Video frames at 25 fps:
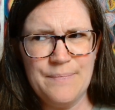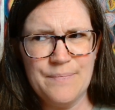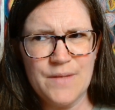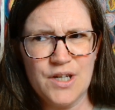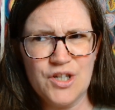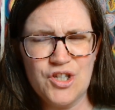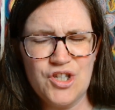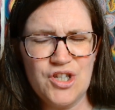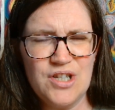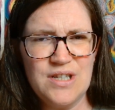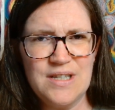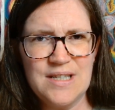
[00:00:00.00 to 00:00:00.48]
I
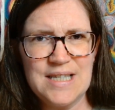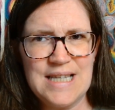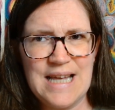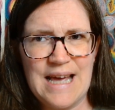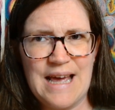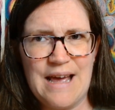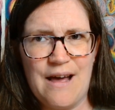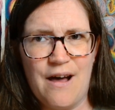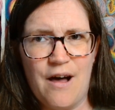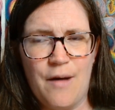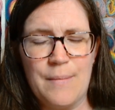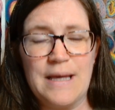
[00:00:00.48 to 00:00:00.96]
shouldn't
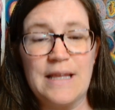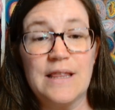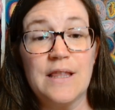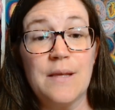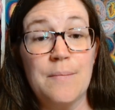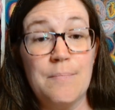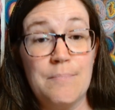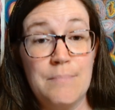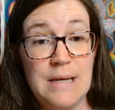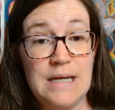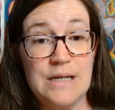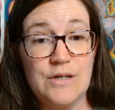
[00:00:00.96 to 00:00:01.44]
say army, the
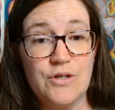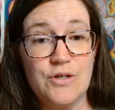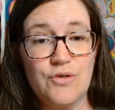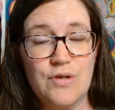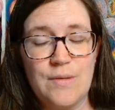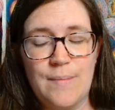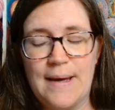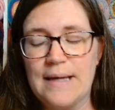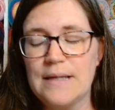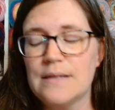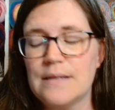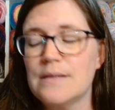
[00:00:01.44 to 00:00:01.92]
military
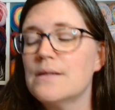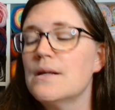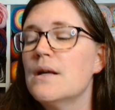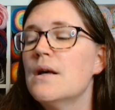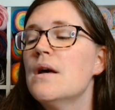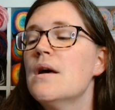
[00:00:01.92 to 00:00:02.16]
base.